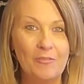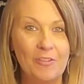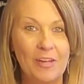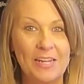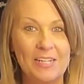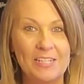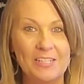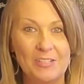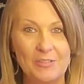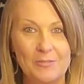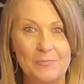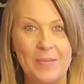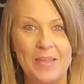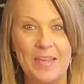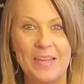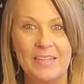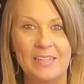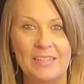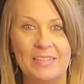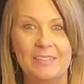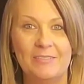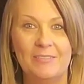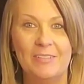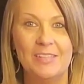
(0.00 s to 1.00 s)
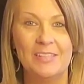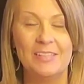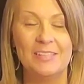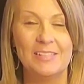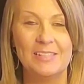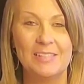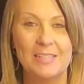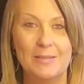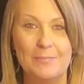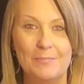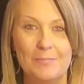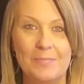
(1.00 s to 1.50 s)
I do make it with
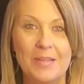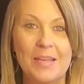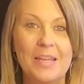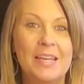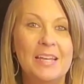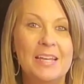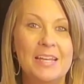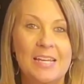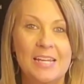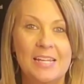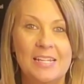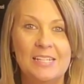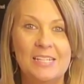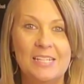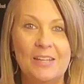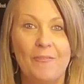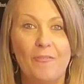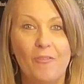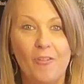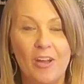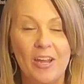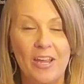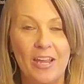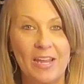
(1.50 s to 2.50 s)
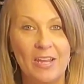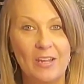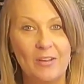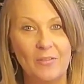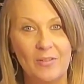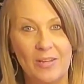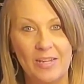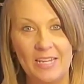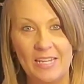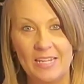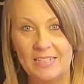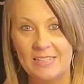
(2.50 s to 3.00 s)
some different
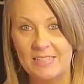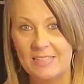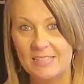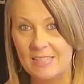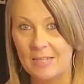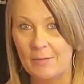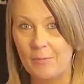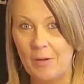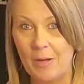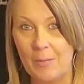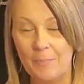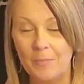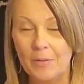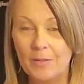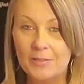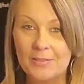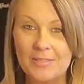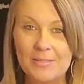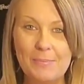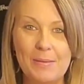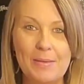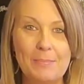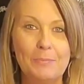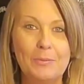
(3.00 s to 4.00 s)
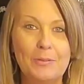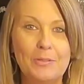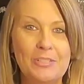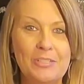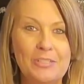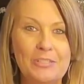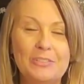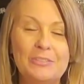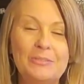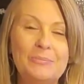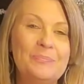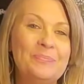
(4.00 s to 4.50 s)
ingredients than what most people
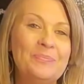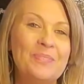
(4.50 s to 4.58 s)
do.